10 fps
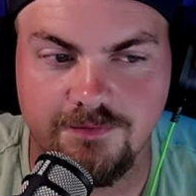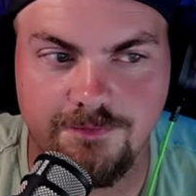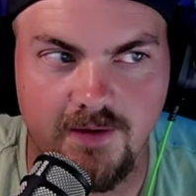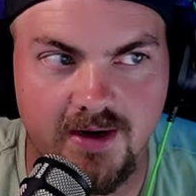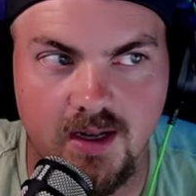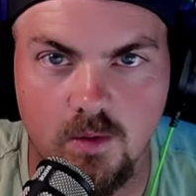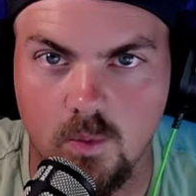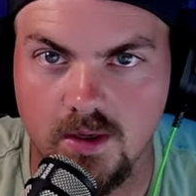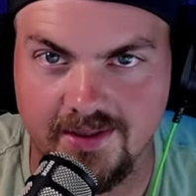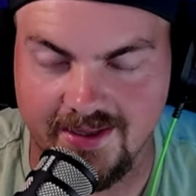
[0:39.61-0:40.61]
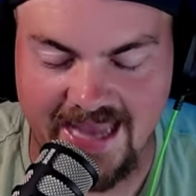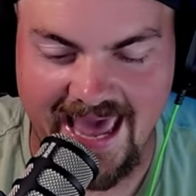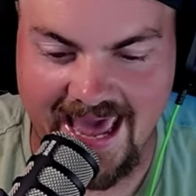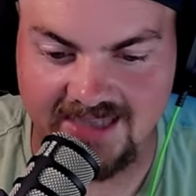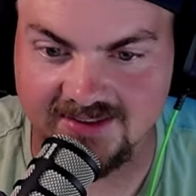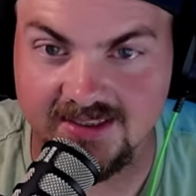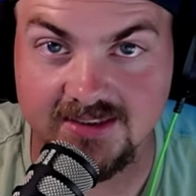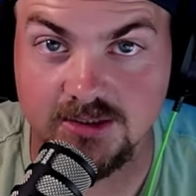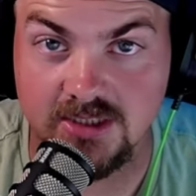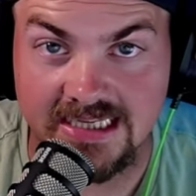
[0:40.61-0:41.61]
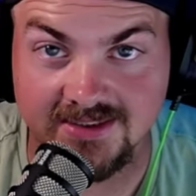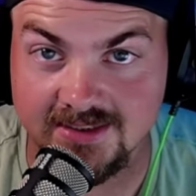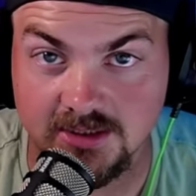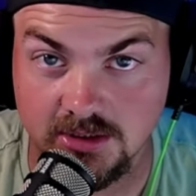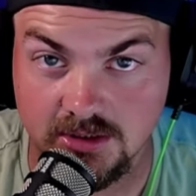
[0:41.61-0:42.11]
to find out what in the ass this this is.